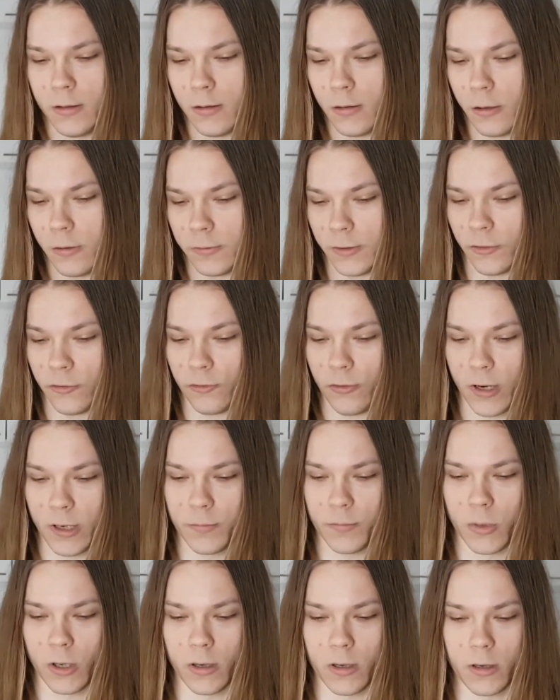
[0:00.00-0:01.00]
of the
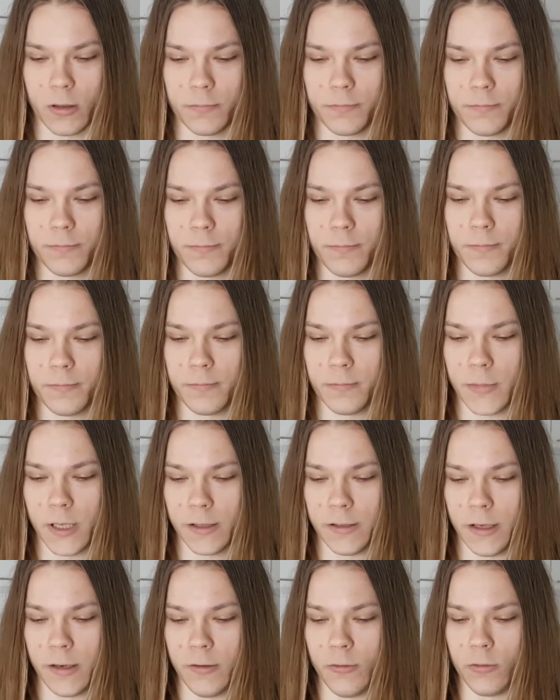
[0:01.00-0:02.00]
straight bar,
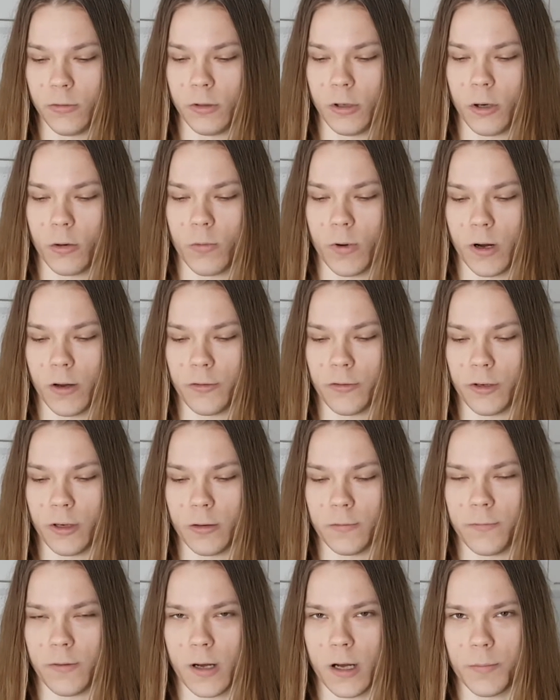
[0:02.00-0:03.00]
and then you lower
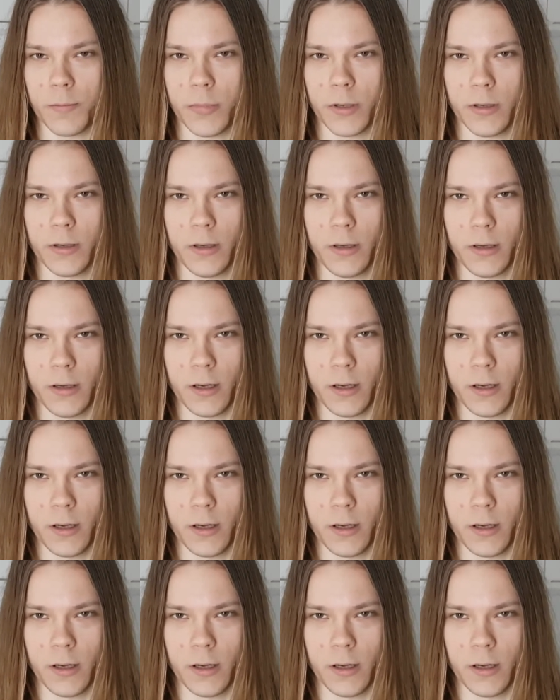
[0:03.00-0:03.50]
yourself up